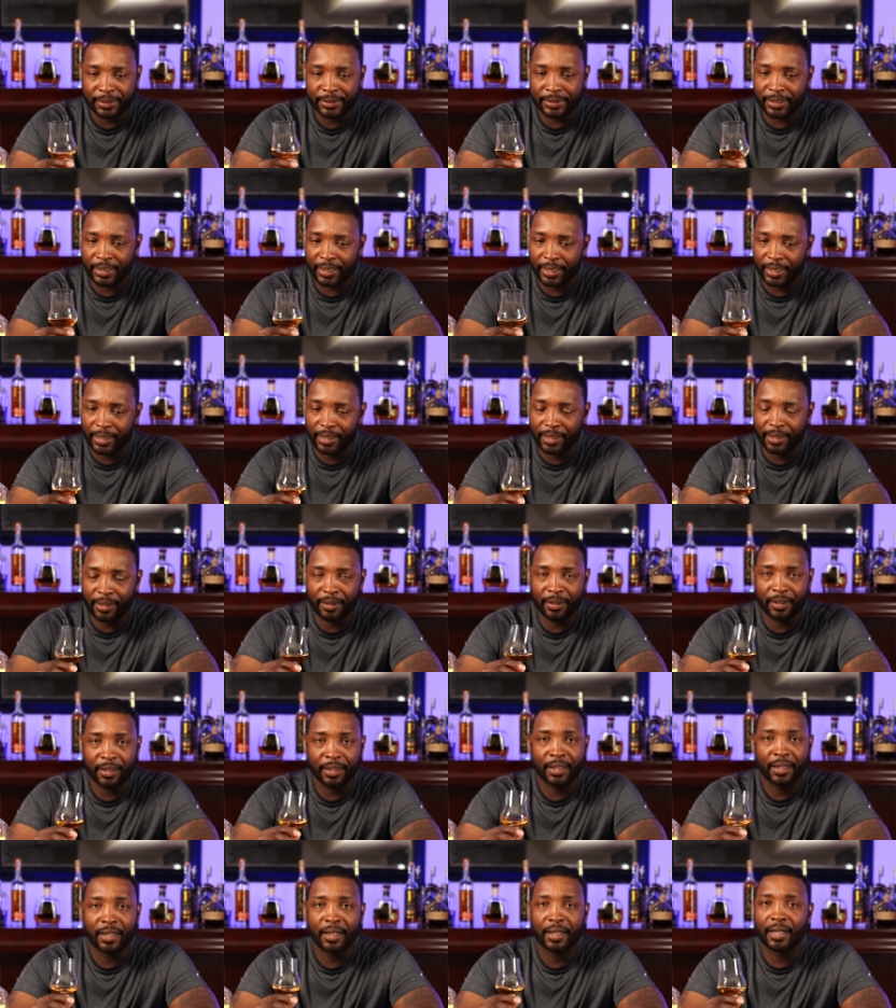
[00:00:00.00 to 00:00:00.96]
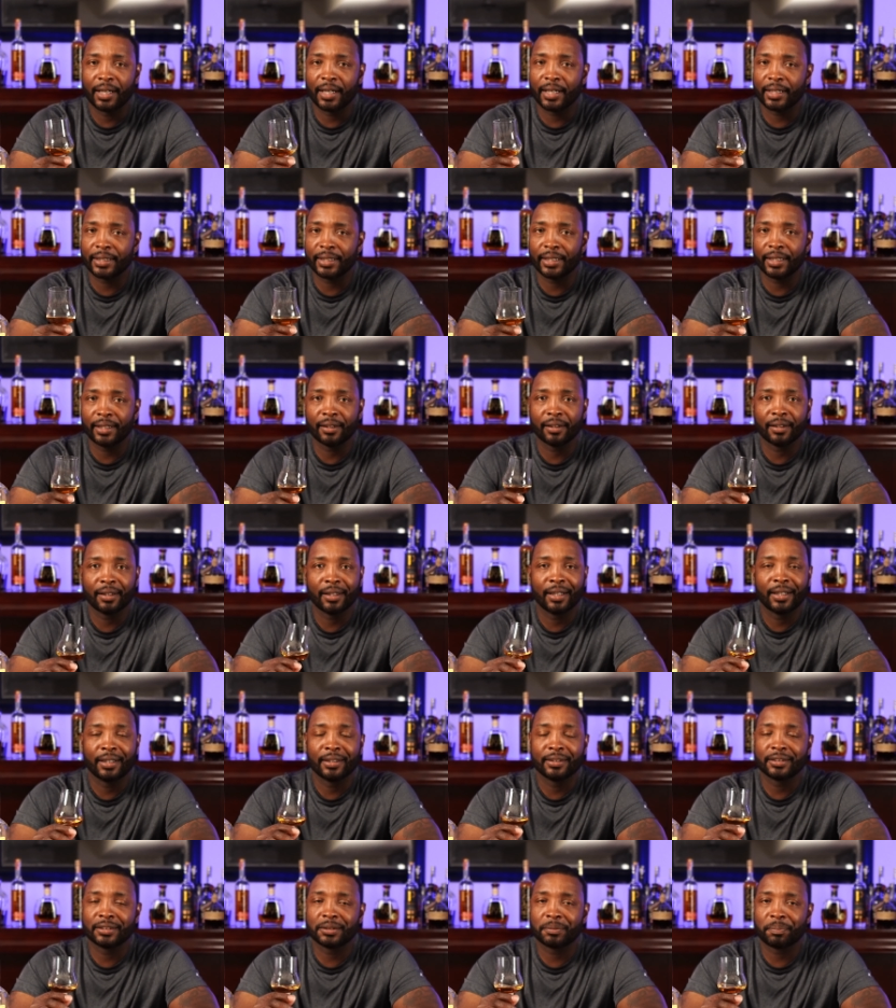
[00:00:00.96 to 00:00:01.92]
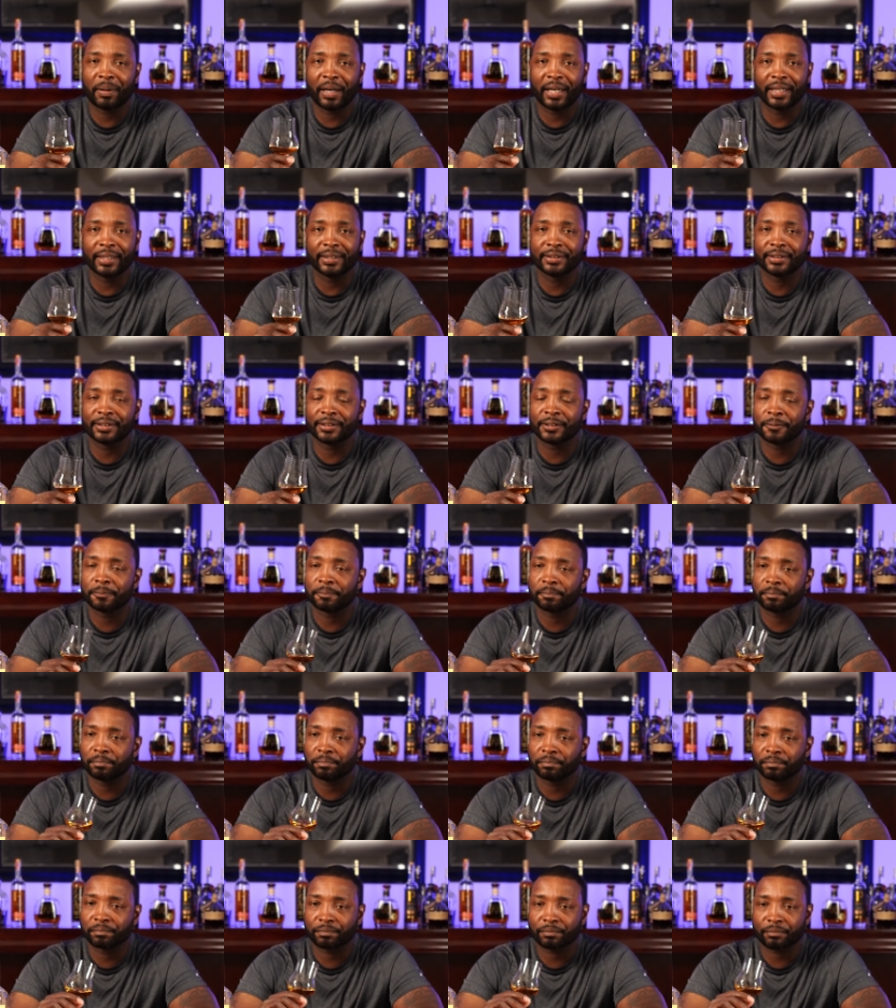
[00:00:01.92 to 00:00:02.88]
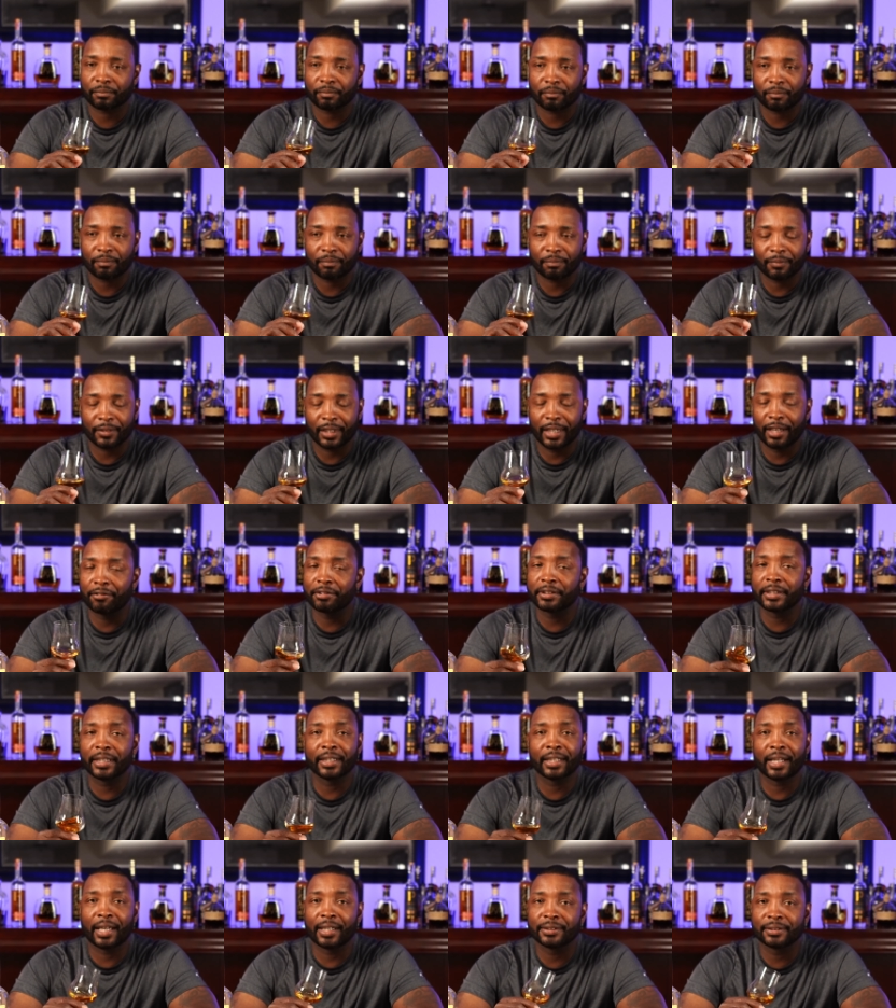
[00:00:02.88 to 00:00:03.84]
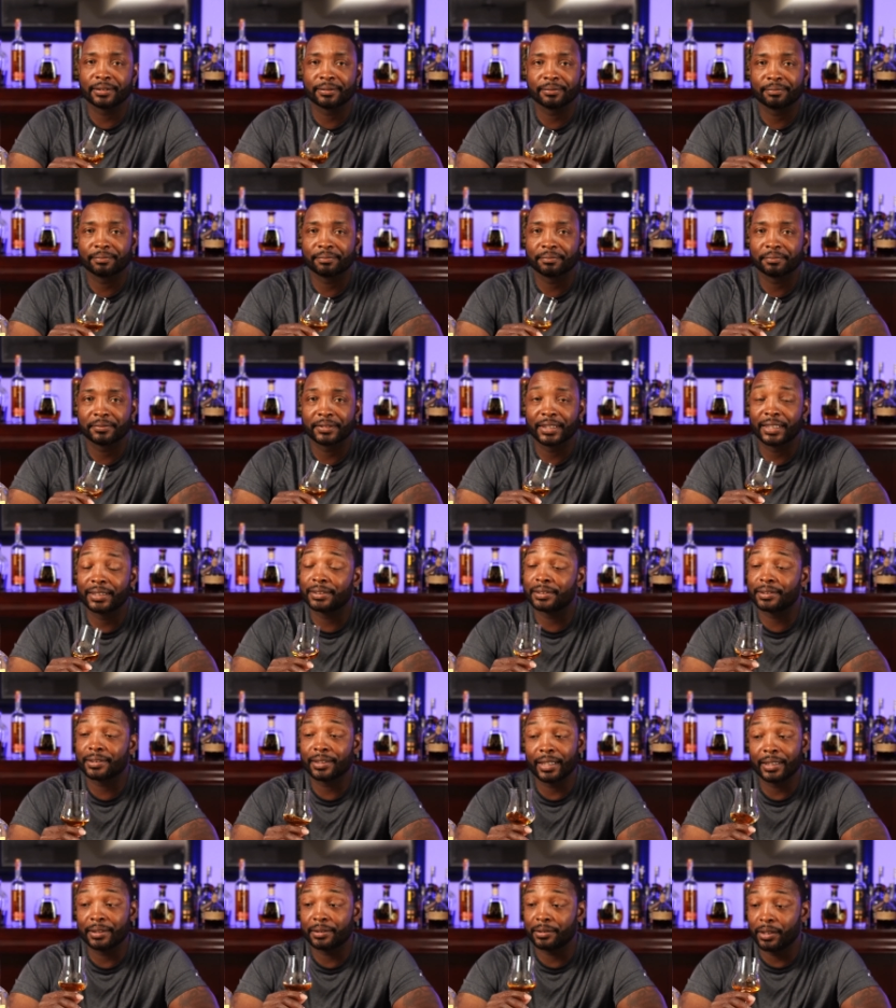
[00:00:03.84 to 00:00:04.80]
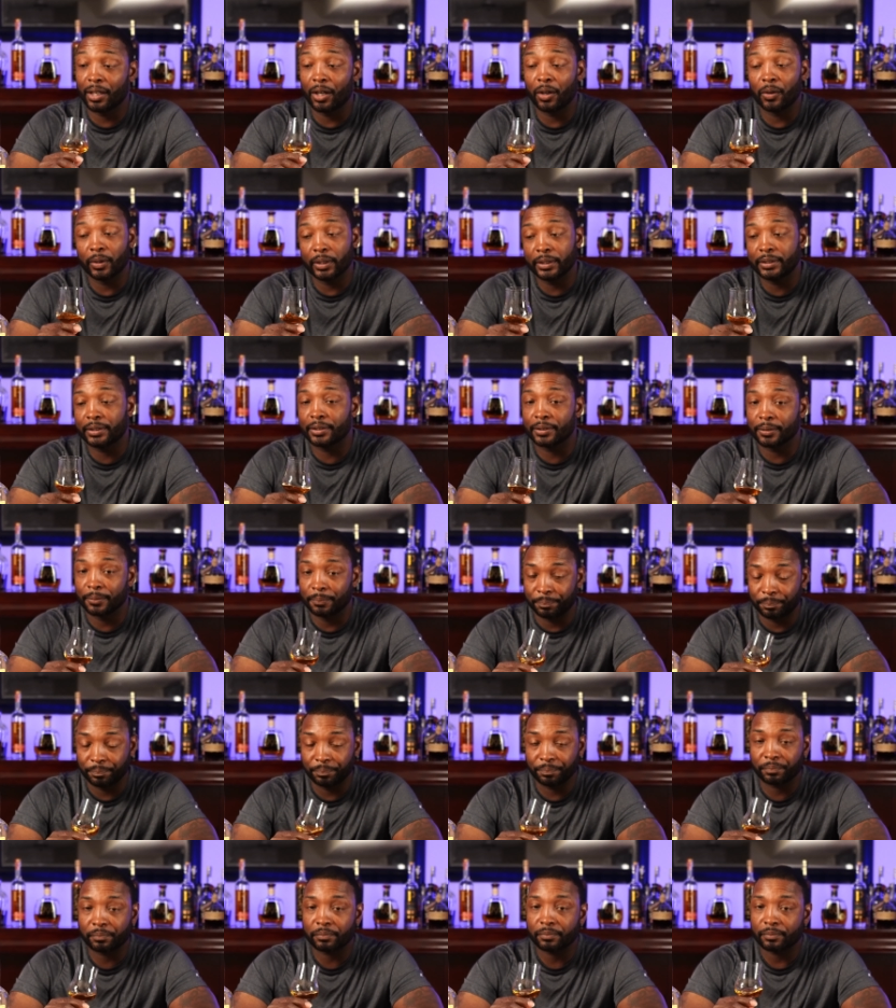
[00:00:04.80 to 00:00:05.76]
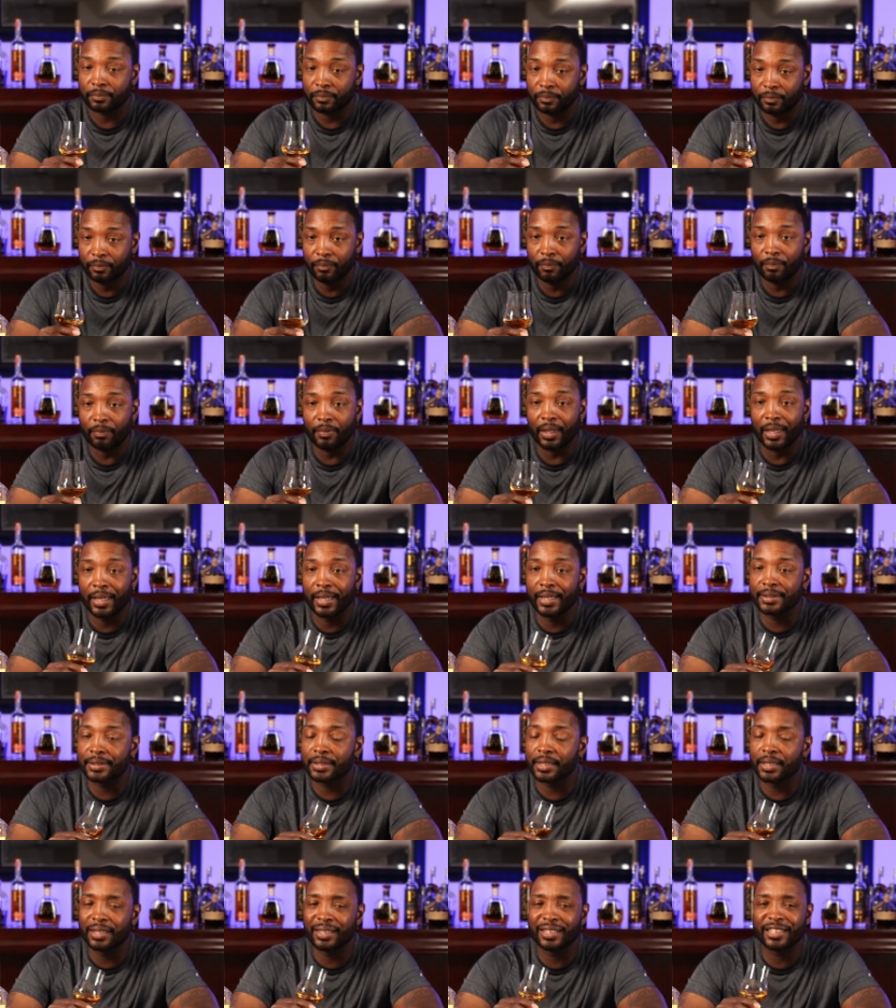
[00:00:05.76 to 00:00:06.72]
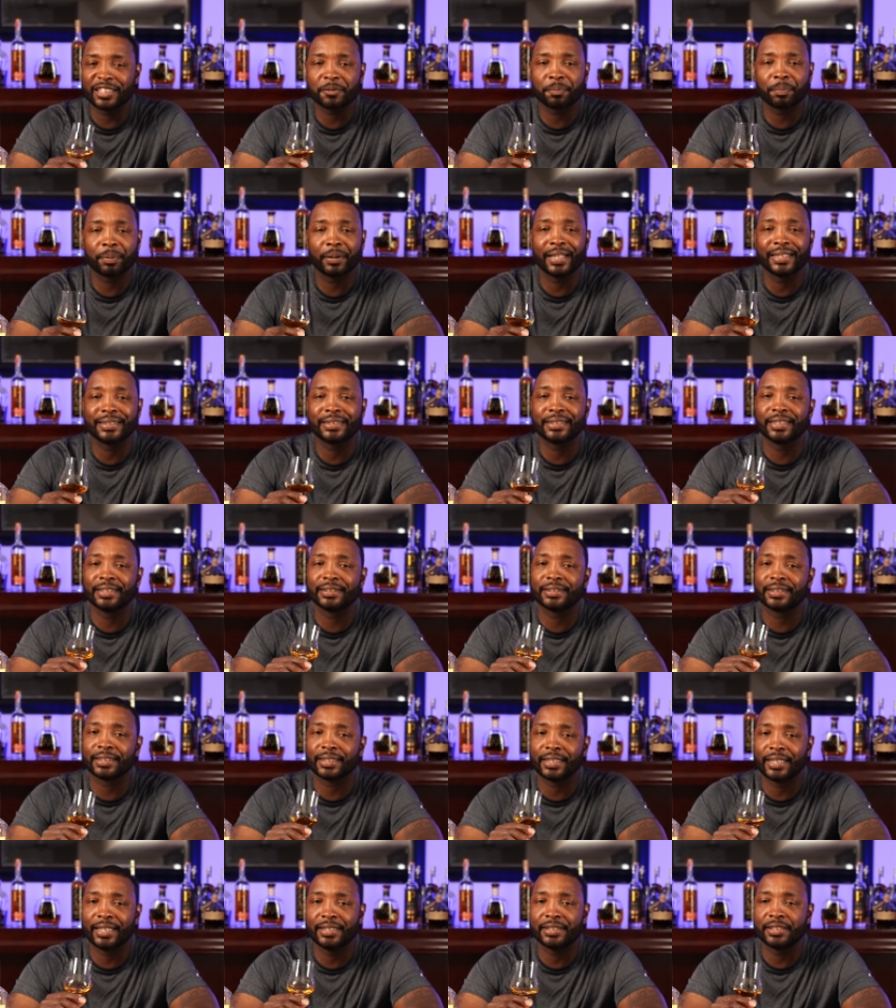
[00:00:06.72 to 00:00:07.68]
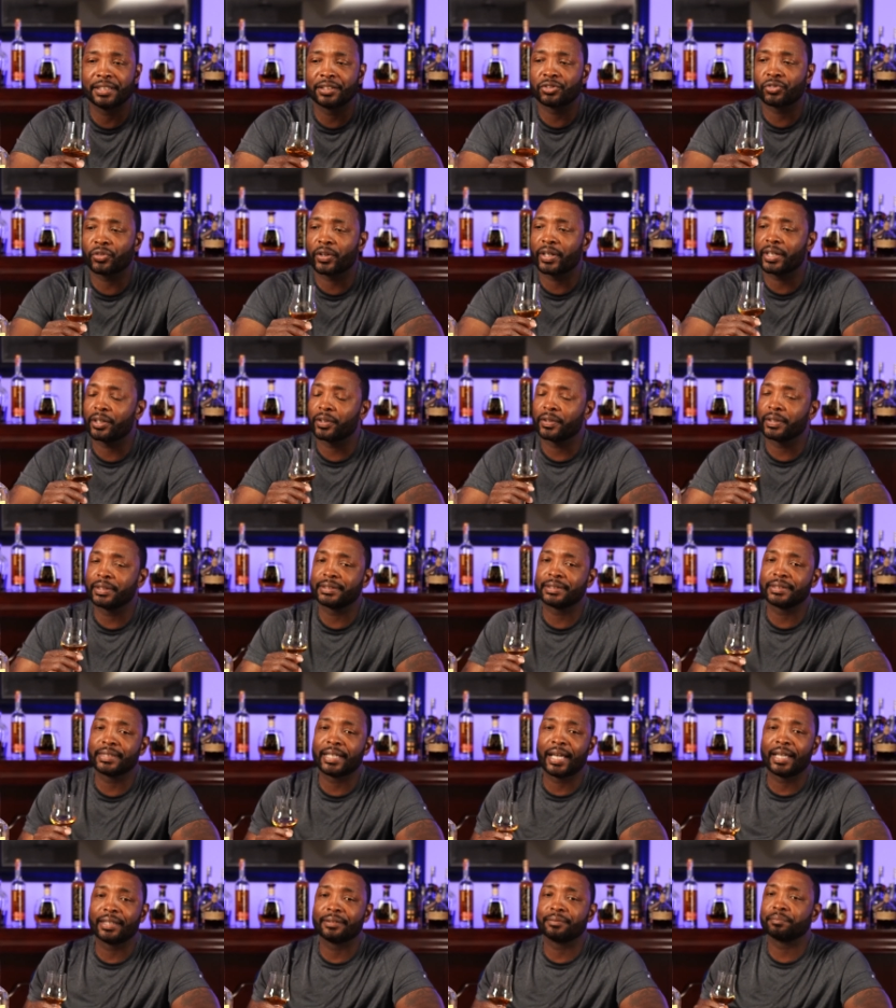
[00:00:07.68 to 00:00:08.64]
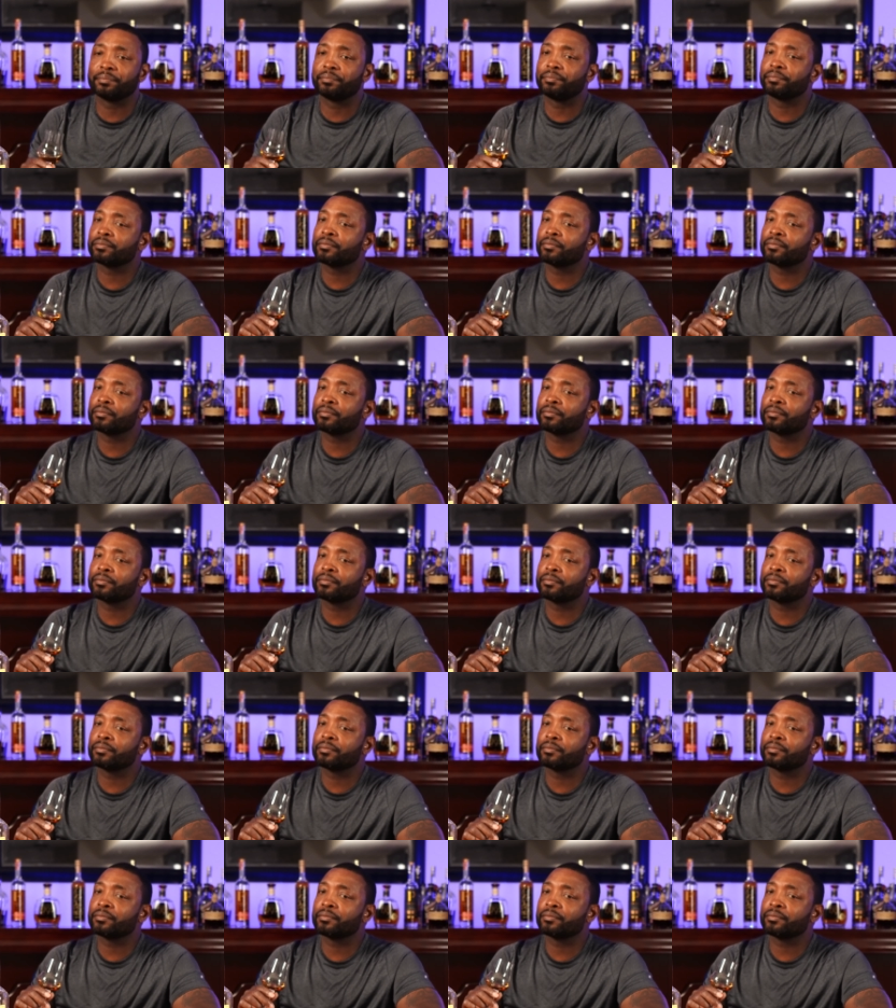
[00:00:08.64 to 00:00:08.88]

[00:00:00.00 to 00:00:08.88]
Tea, honey, spice, everything nice. It's it no, it's it's good. It's pleasant. It's an easy drinker. It's not.